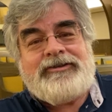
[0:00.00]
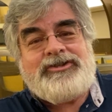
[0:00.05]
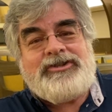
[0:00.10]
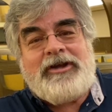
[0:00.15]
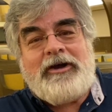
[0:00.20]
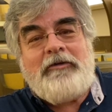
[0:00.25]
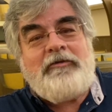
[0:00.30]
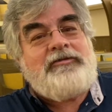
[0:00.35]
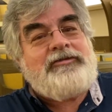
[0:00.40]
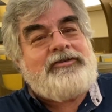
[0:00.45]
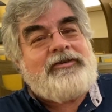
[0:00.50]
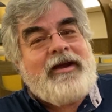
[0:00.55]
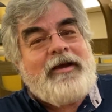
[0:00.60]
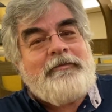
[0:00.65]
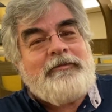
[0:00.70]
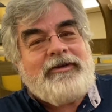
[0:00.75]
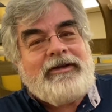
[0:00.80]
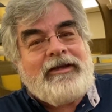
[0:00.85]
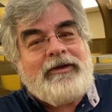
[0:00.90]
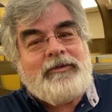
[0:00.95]
shelves are
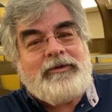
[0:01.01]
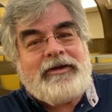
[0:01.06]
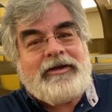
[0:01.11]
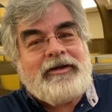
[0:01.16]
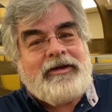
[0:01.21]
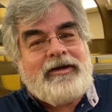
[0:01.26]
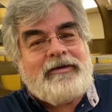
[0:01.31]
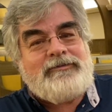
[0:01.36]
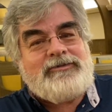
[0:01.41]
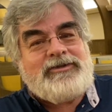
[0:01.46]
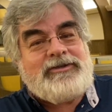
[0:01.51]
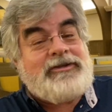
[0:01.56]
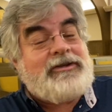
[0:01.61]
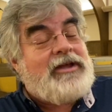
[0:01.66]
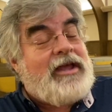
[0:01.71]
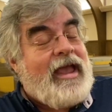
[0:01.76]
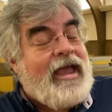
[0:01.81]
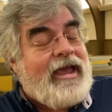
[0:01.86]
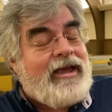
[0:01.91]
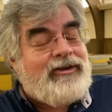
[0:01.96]
empty when it comes to
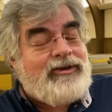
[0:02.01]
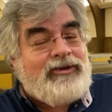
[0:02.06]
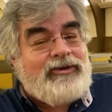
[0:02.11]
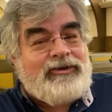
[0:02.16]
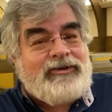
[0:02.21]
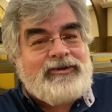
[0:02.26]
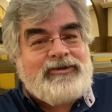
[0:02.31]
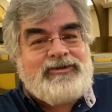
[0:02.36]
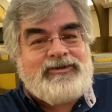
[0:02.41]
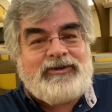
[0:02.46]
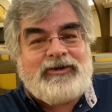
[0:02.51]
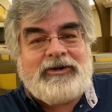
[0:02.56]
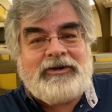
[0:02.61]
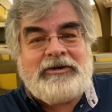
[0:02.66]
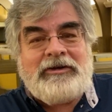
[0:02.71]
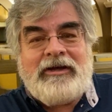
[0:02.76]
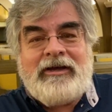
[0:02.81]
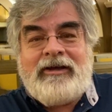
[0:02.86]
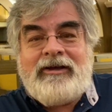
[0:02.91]
canned goods or